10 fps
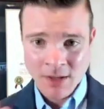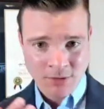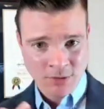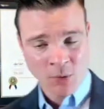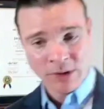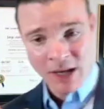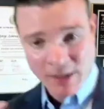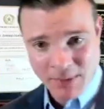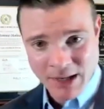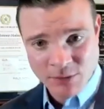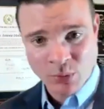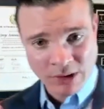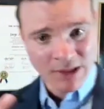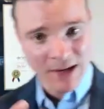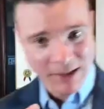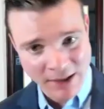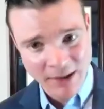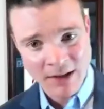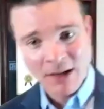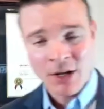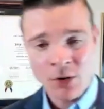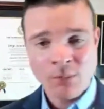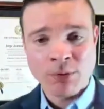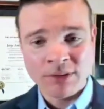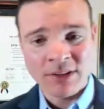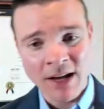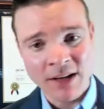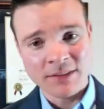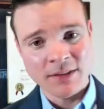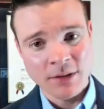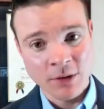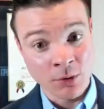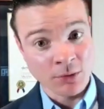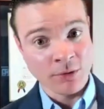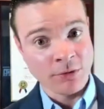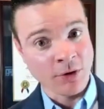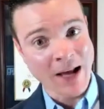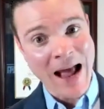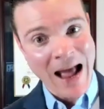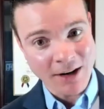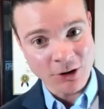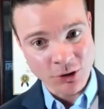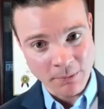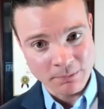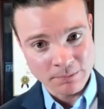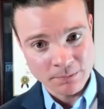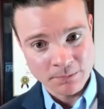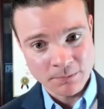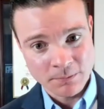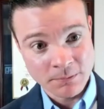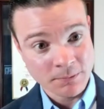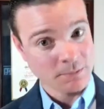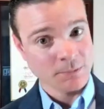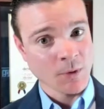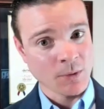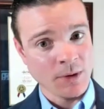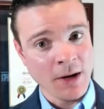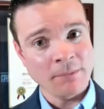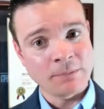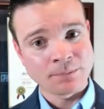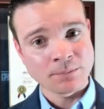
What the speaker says: So that means with DACA, you protect your deferred action. Okay.